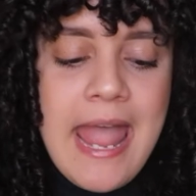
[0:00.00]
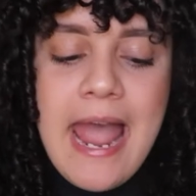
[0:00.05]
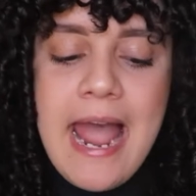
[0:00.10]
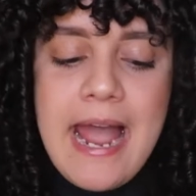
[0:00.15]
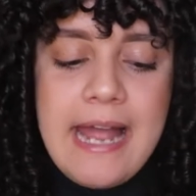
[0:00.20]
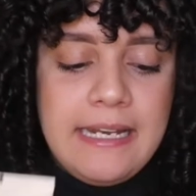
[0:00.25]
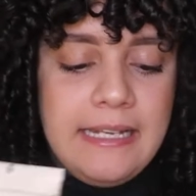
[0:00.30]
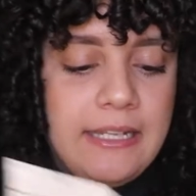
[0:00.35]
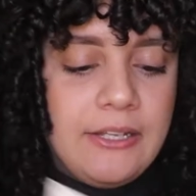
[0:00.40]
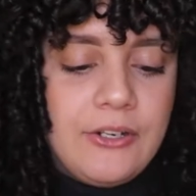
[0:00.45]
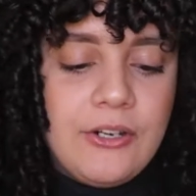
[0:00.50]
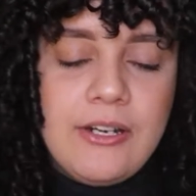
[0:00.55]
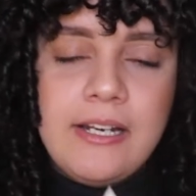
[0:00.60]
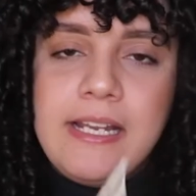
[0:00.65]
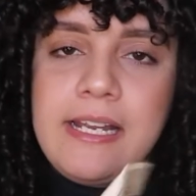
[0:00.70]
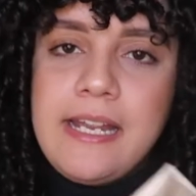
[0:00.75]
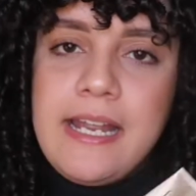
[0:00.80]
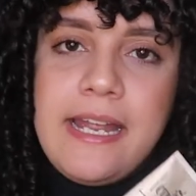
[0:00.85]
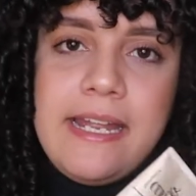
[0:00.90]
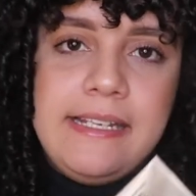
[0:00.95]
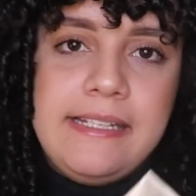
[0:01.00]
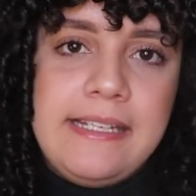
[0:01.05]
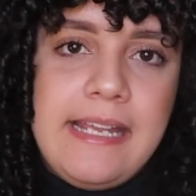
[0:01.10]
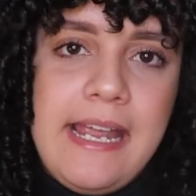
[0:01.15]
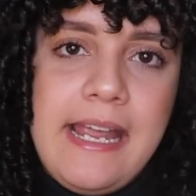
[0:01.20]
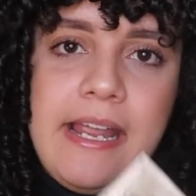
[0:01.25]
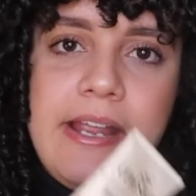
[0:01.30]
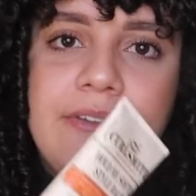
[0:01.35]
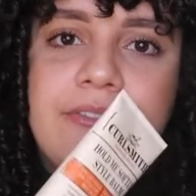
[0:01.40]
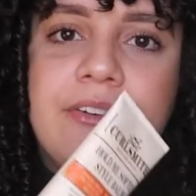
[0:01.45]
and literally it
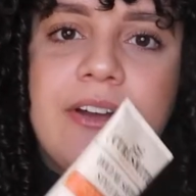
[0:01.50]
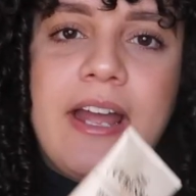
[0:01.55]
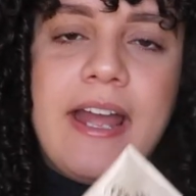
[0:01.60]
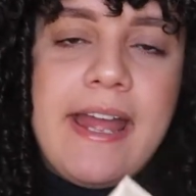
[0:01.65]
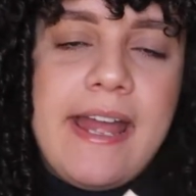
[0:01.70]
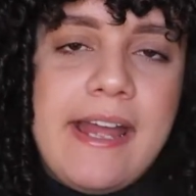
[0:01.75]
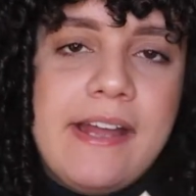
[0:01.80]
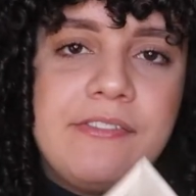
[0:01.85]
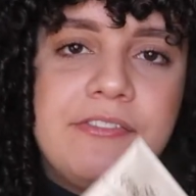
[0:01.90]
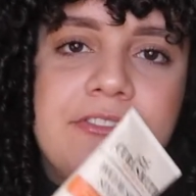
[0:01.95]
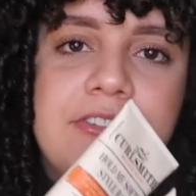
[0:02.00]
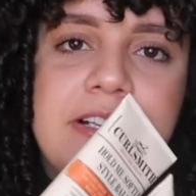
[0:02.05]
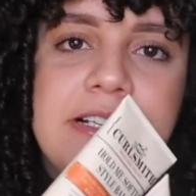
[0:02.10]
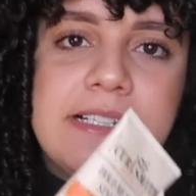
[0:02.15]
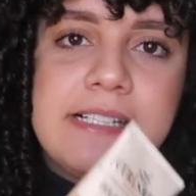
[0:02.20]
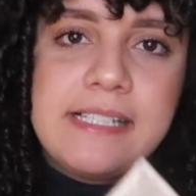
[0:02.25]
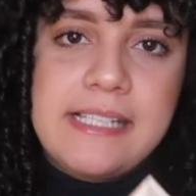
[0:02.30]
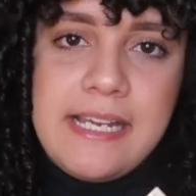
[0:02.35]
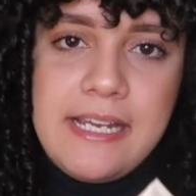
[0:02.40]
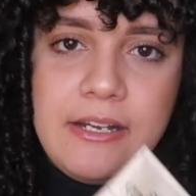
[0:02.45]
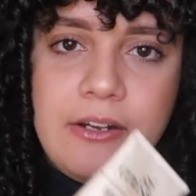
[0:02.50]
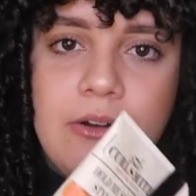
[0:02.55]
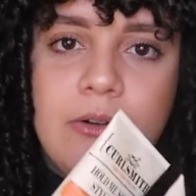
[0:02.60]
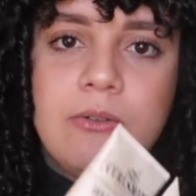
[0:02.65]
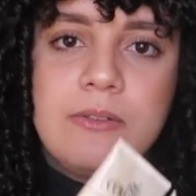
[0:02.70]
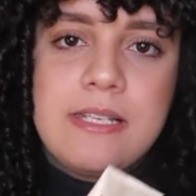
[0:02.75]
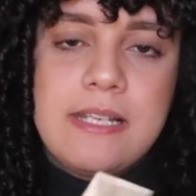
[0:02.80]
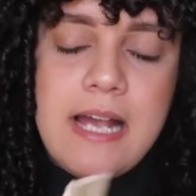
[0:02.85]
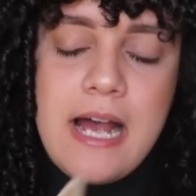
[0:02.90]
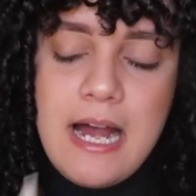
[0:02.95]
gave every
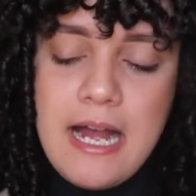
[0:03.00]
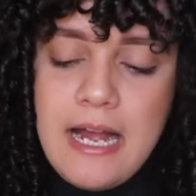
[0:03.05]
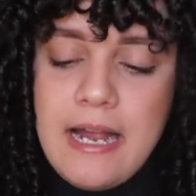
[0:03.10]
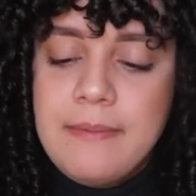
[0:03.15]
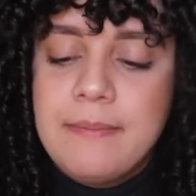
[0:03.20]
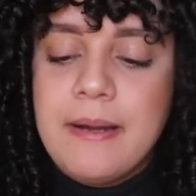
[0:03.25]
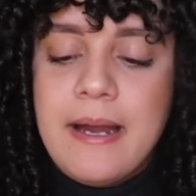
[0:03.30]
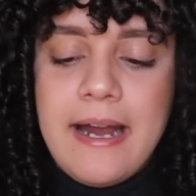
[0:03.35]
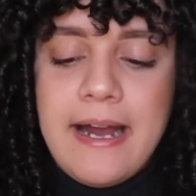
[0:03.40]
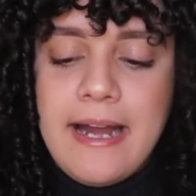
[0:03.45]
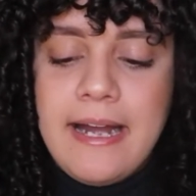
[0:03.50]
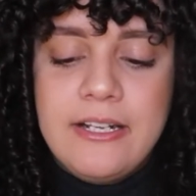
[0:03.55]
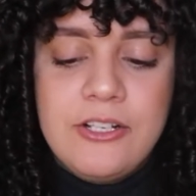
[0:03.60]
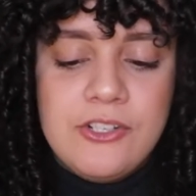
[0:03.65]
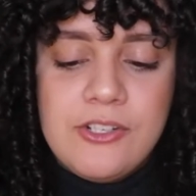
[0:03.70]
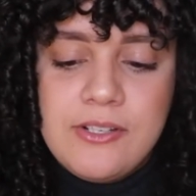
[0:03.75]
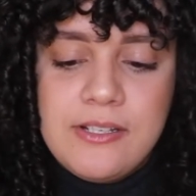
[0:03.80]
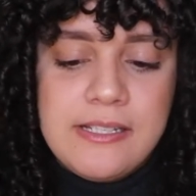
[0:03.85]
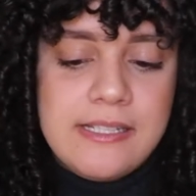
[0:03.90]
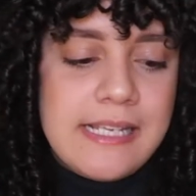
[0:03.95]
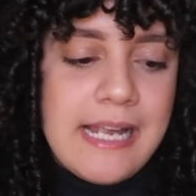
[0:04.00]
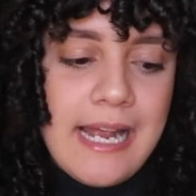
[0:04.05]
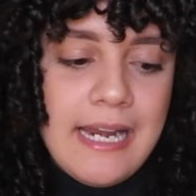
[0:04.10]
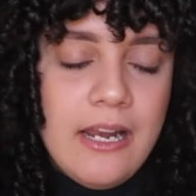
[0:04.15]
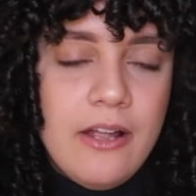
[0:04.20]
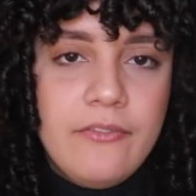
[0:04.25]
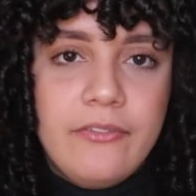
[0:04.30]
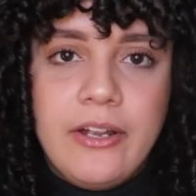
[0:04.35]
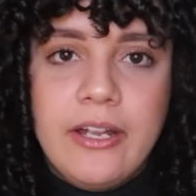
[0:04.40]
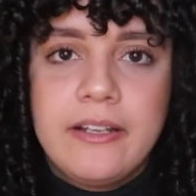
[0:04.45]
single time I just I
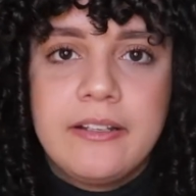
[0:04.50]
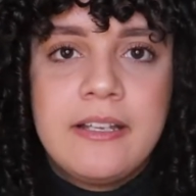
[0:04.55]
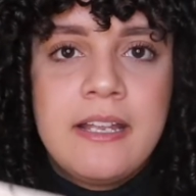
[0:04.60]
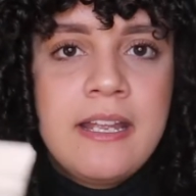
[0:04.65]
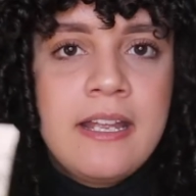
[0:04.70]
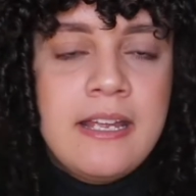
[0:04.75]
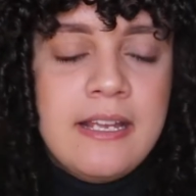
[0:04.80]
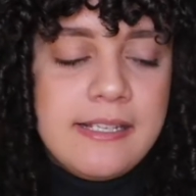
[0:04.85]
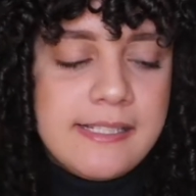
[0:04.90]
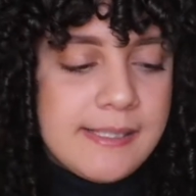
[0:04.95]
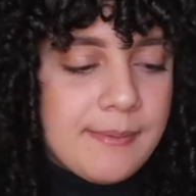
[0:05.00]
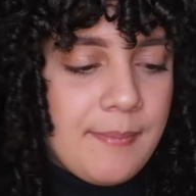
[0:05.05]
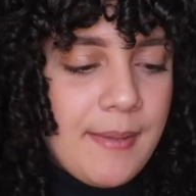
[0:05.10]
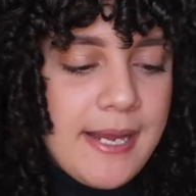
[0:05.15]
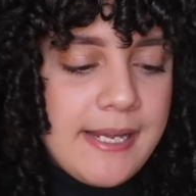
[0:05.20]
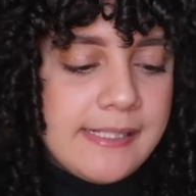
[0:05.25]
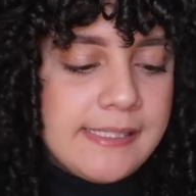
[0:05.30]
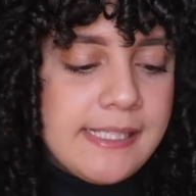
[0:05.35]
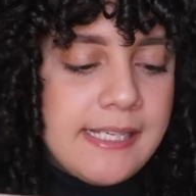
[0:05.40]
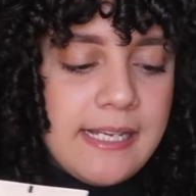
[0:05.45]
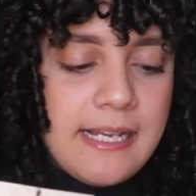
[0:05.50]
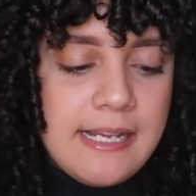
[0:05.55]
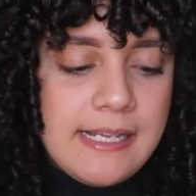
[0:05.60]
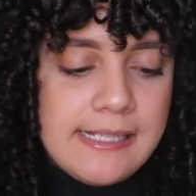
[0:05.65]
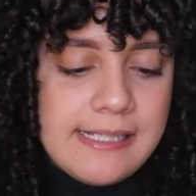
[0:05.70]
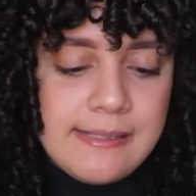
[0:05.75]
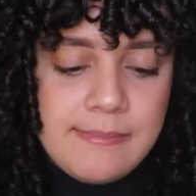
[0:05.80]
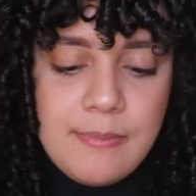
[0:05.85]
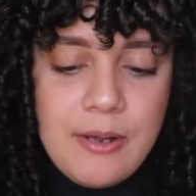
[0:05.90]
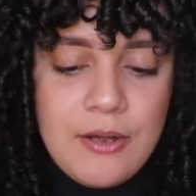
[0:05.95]
love it it's amazing it
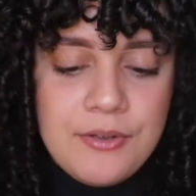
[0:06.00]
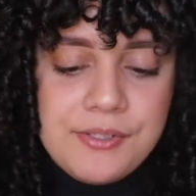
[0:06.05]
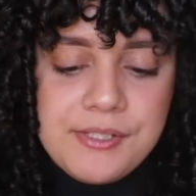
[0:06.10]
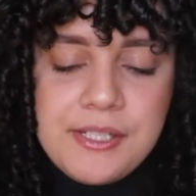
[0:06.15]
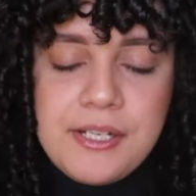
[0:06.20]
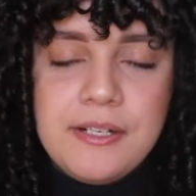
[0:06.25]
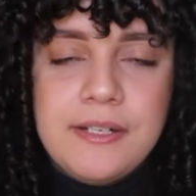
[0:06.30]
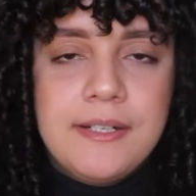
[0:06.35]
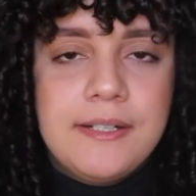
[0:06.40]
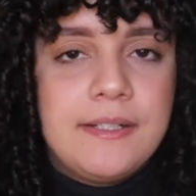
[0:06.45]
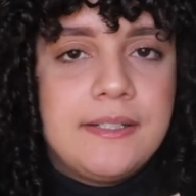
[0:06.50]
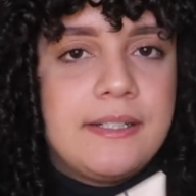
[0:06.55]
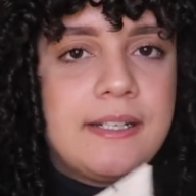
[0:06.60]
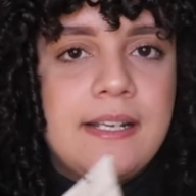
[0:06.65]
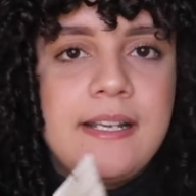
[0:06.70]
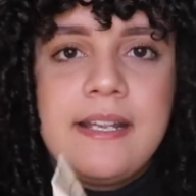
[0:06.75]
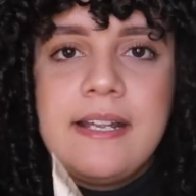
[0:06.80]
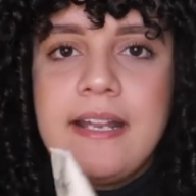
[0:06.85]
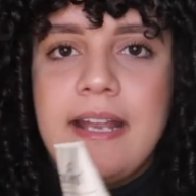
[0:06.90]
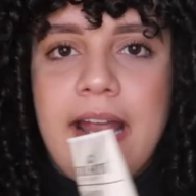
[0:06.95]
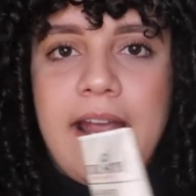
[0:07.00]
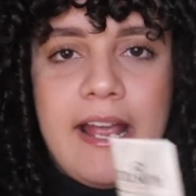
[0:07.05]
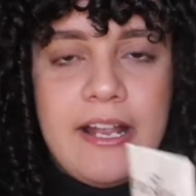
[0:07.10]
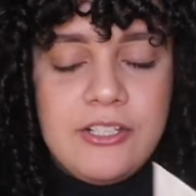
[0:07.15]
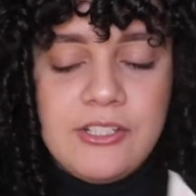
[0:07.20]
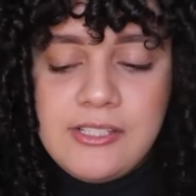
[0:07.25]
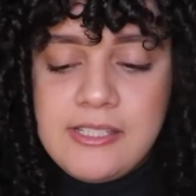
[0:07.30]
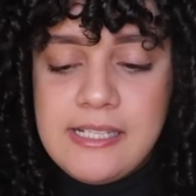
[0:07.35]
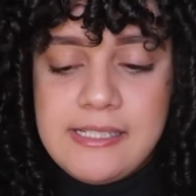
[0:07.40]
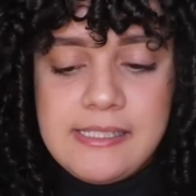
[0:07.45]
smells good it
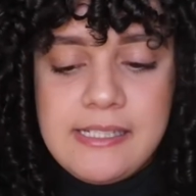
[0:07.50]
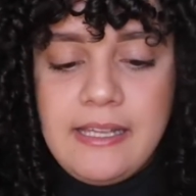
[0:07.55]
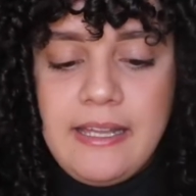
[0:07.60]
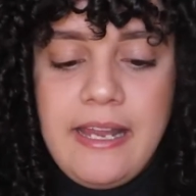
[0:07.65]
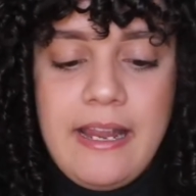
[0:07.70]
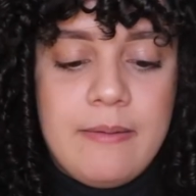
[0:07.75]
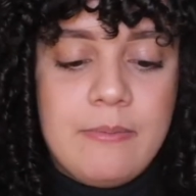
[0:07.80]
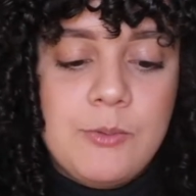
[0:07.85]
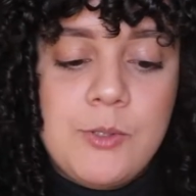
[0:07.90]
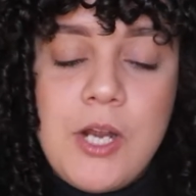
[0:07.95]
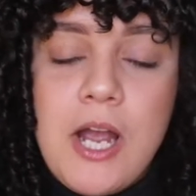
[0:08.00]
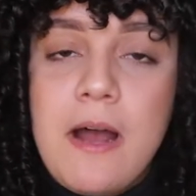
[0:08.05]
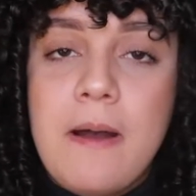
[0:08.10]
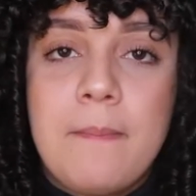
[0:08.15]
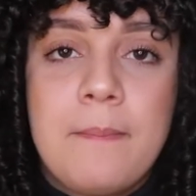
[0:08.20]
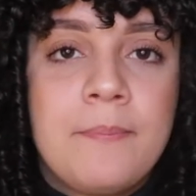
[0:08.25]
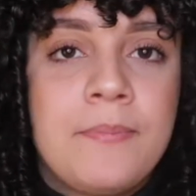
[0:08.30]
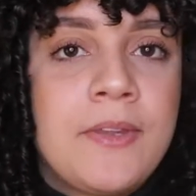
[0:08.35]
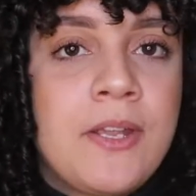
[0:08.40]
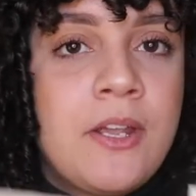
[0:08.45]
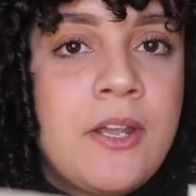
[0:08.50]
just does the damn job